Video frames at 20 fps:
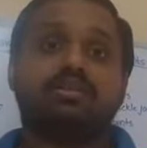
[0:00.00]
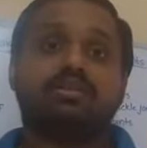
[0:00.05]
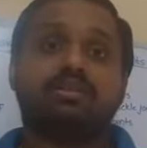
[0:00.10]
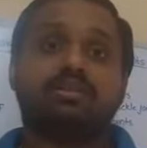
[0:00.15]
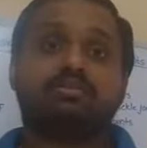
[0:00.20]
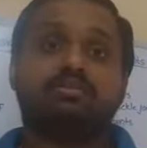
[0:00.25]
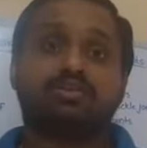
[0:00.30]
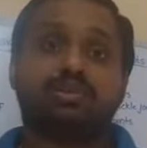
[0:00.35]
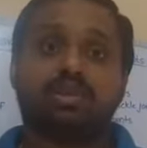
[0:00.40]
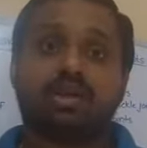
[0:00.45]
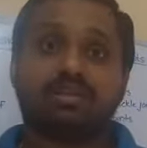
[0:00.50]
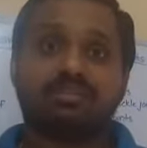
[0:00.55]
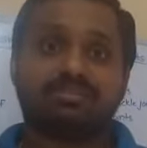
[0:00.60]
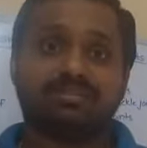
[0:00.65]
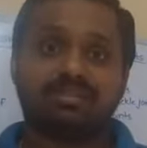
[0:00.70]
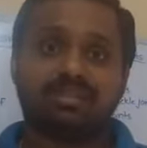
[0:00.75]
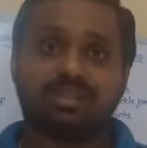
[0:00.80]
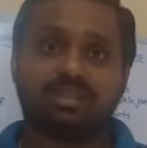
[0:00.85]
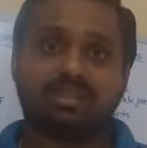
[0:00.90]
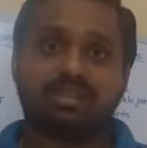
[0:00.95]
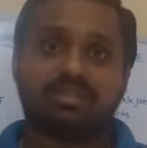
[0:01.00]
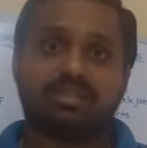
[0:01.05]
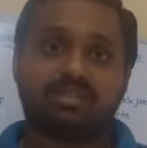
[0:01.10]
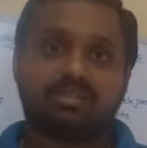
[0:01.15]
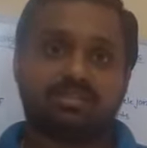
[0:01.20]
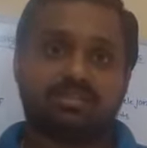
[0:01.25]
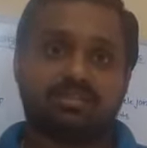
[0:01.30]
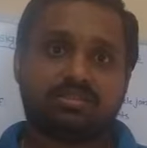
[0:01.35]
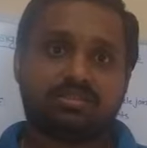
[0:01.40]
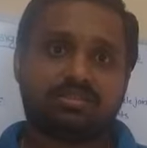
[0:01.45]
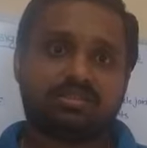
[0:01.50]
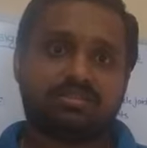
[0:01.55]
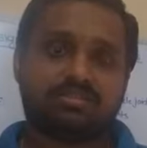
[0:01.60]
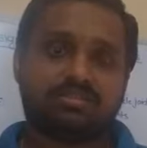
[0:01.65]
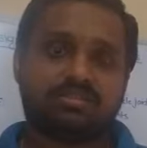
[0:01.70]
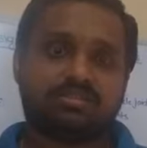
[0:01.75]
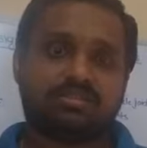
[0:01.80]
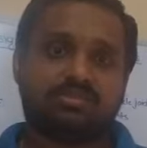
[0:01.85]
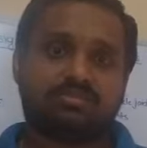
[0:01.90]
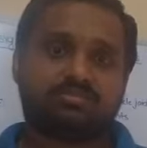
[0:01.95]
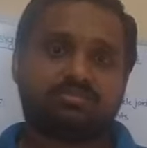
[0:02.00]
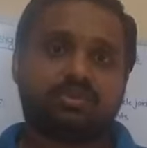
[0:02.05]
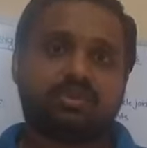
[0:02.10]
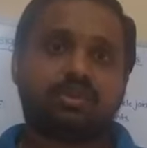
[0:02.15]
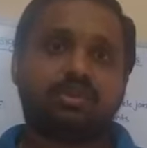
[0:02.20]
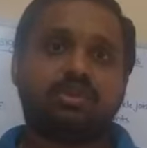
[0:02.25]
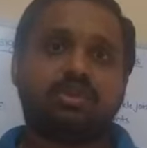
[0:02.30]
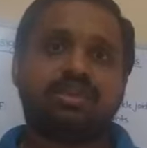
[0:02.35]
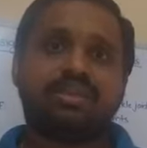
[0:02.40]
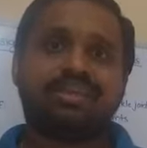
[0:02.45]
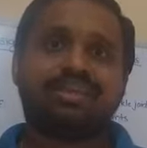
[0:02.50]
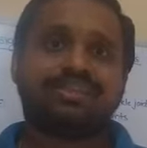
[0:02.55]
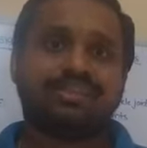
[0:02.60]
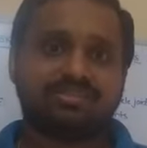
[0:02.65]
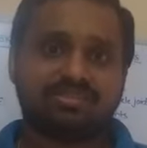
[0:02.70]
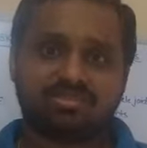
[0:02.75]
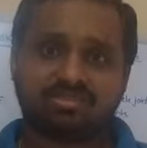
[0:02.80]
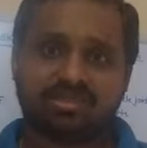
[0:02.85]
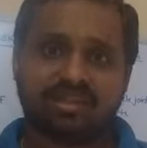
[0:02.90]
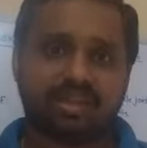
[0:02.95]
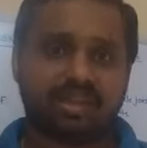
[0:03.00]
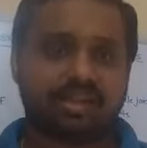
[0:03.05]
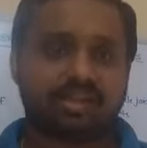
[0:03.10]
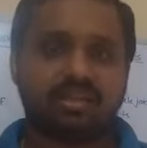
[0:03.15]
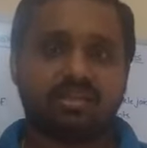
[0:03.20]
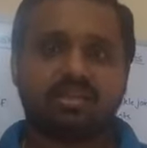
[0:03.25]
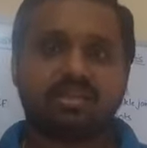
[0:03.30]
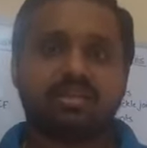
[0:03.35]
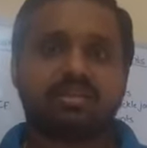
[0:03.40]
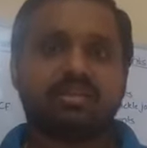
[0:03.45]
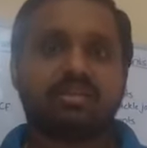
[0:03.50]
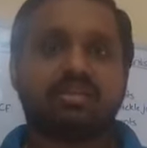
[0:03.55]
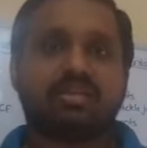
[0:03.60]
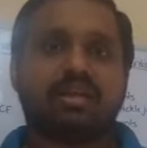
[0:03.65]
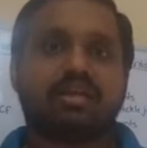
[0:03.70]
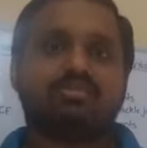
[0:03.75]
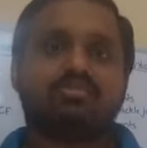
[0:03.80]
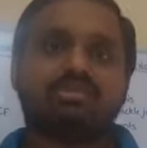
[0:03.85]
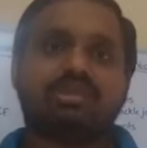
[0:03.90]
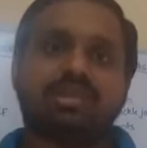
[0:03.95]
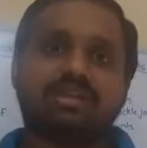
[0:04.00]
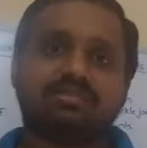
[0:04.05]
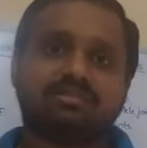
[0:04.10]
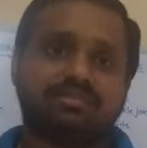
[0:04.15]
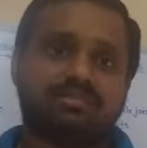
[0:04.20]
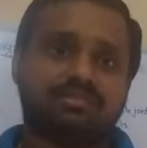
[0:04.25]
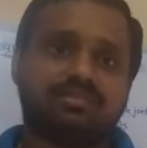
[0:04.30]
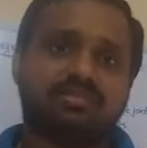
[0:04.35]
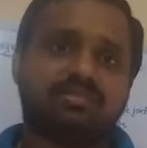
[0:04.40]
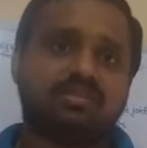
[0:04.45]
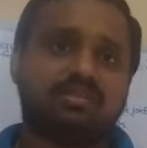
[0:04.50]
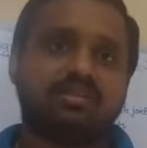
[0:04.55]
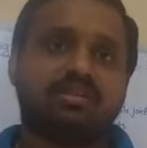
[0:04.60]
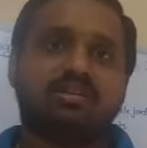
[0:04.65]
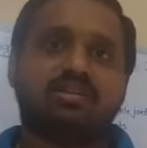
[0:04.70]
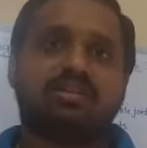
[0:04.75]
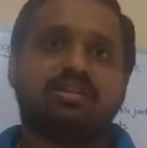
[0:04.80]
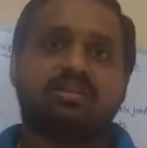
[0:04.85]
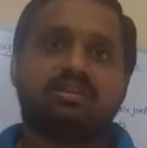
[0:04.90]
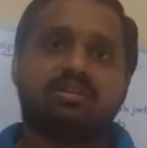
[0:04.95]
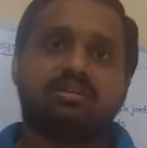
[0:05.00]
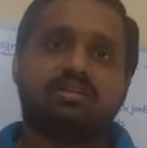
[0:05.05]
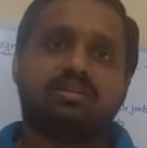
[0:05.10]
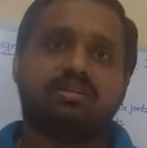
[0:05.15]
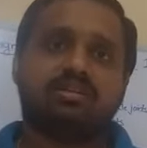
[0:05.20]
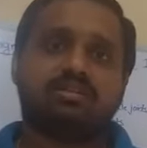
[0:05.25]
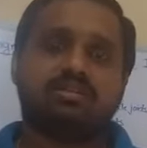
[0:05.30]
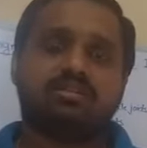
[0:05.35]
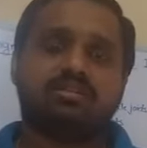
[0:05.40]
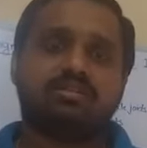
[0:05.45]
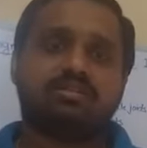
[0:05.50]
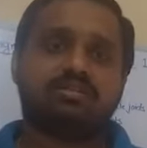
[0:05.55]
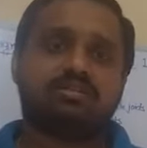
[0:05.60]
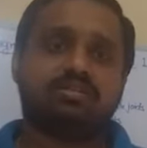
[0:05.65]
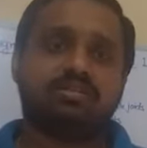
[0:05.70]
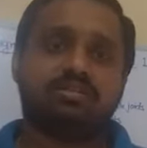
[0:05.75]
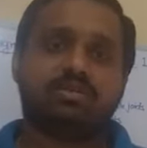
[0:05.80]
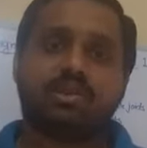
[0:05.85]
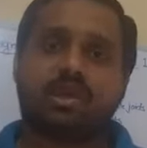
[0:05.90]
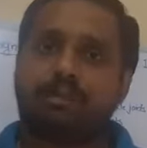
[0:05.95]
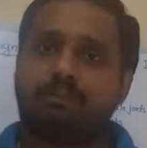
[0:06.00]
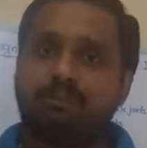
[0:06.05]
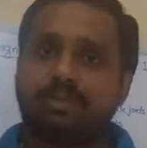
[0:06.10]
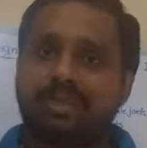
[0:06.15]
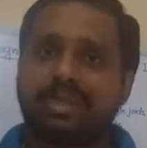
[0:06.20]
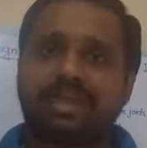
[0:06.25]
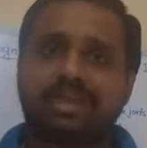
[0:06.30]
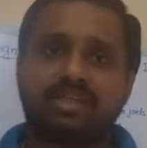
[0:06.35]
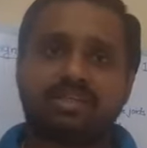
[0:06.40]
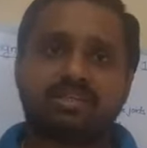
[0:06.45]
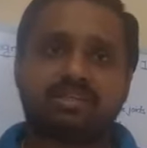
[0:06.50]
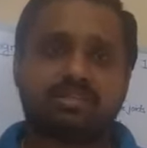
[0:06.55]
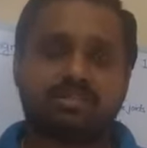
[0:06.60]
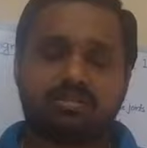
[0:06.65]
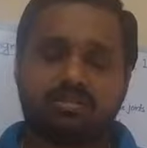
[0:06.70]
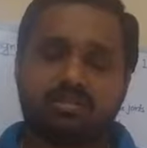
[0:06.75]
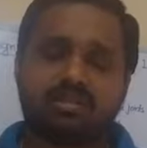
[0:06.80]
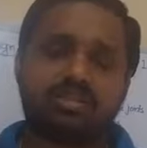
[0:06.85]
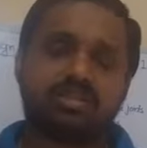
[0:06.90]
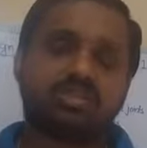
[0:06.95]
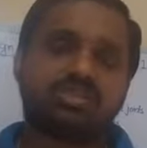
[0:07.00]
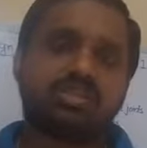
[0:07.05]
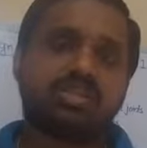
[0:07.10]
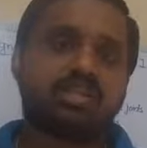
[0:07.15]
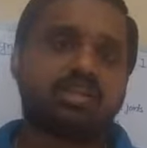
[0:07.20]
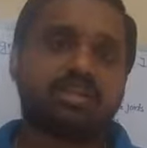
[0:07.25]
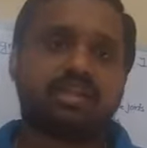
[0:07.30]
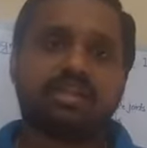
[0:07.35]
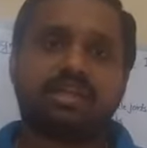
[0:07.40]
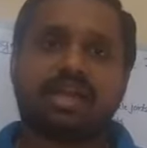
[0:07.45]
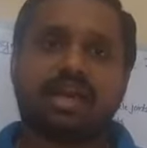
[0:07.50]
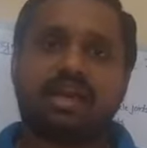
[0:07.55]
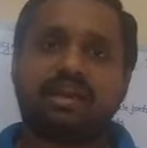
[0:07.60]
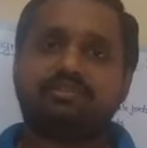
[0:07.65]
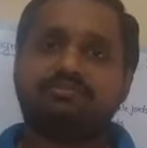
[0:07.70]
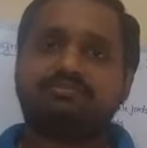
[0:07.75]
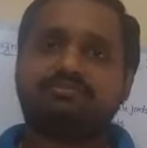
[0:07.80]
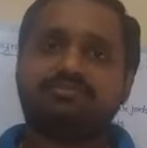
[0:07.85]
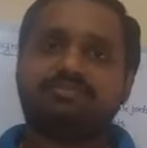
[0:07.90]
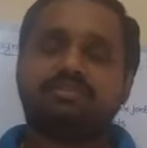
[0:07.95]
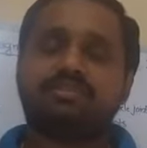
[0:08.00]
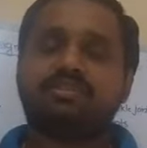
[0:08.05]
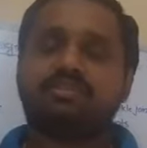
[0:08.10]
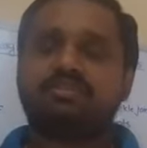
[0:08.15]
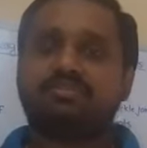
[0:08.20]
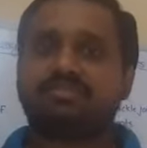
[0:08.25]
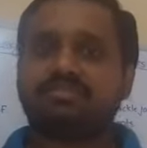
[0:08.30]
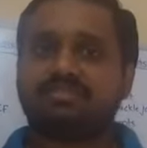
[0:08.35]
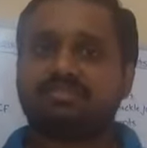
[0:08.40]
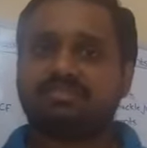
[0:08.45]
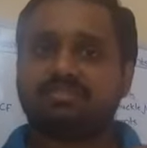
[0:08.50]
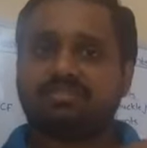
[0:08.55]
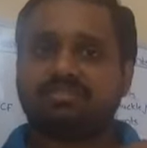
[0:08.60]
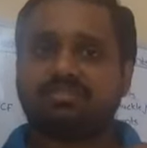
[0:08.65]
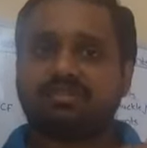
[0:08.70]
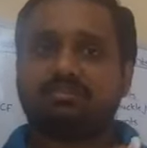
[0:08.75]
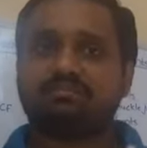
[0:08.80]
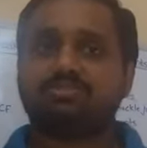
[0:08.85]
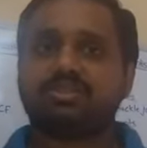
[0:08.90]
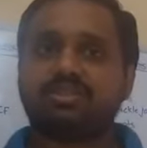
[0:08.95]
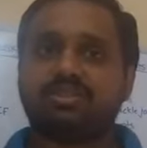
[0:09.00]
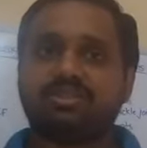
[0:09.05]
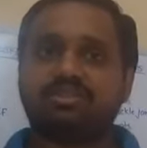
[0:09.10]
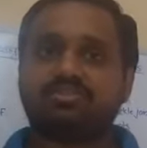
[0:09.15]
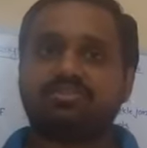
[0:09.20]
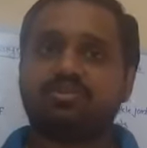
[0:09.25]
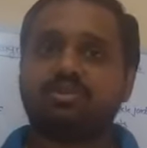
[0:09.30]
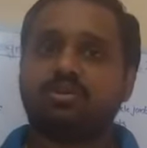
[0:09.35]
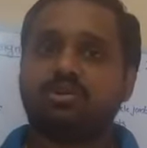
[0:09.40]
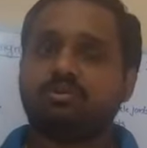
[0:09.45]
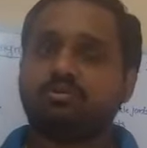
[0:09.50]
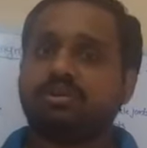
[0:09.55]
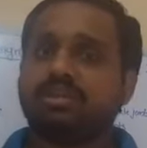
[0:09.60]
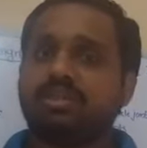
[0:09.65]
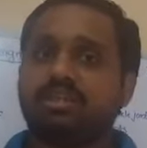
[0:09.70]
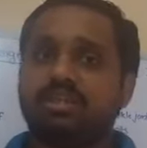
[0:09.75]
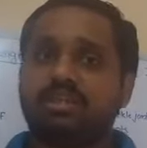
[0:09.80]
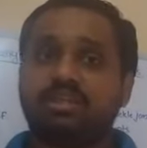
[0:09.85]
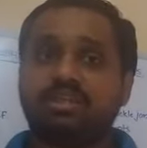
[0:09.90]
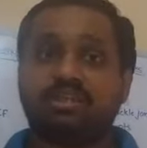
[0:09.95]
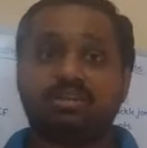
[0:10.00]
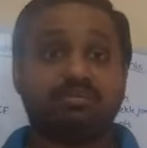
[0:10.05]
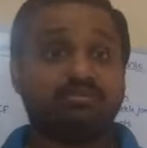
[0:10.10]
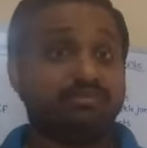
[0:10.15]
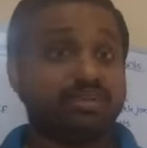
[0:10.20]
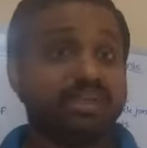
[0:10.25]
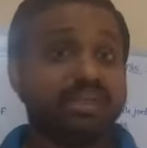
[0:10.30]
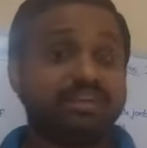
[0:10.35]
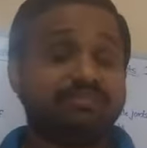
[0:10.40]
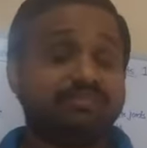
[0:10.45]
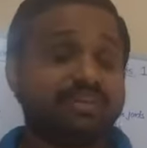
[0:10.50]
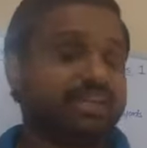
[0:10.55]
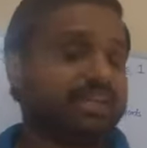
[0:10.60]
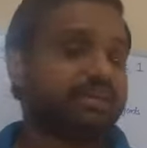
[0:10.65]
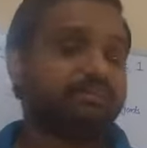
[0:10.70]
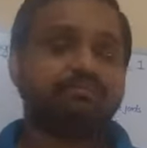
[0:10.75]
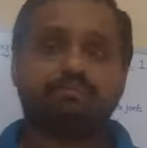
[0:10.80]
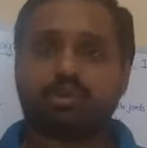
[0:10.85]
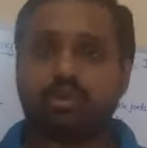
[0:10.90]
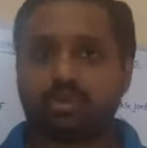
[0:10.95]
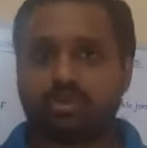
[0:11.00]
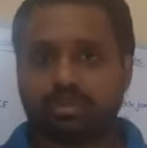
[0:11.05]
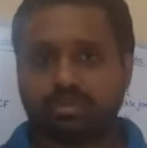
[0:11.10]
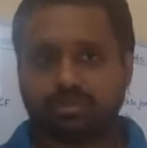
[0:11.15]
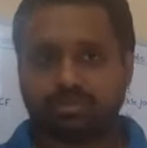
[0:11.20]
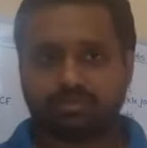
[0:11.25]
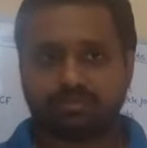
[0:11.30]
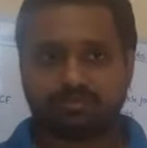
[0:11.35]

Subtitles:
if you consider for your industrial as well as your applicate engineering life. This subject is going to be very important.